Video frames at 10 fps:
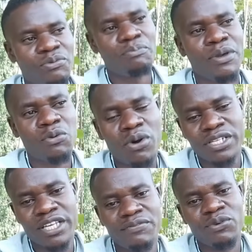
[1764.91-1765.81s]
May
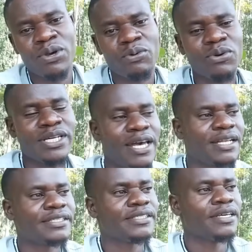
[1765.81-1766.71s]
God give you good
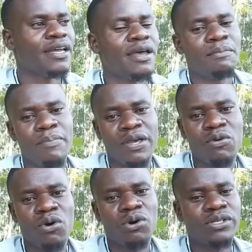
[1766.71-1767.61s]
health. May
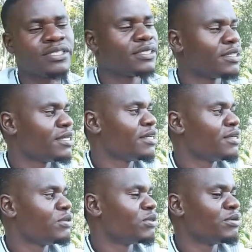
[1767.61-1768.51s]
God,
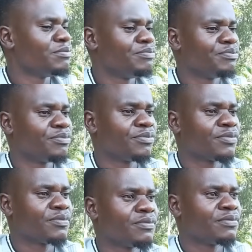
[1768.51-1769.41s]
you know,
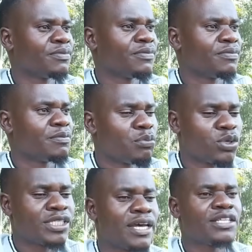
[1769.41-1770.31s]

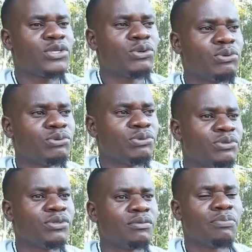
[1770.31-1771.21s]
protect you,
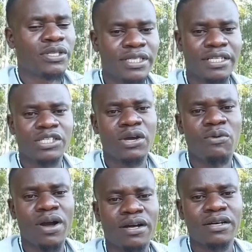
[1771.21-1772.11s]
protect your
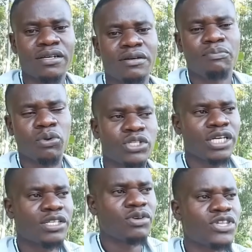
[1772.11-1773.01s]
work,
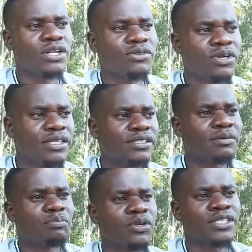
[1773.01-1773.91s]
protect your children's,
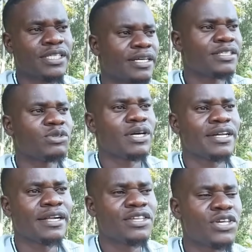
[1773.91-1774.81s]
protect your
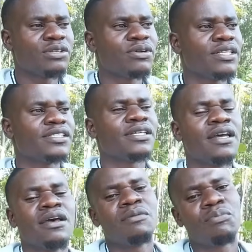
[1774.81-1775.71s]
grandchildren's,
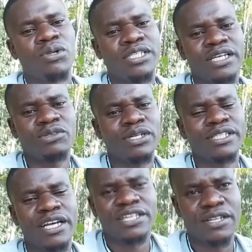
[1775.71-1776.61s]
protect your
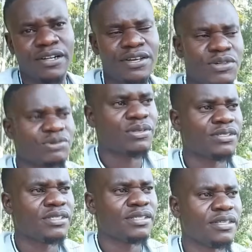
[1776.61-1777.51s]
entire generations.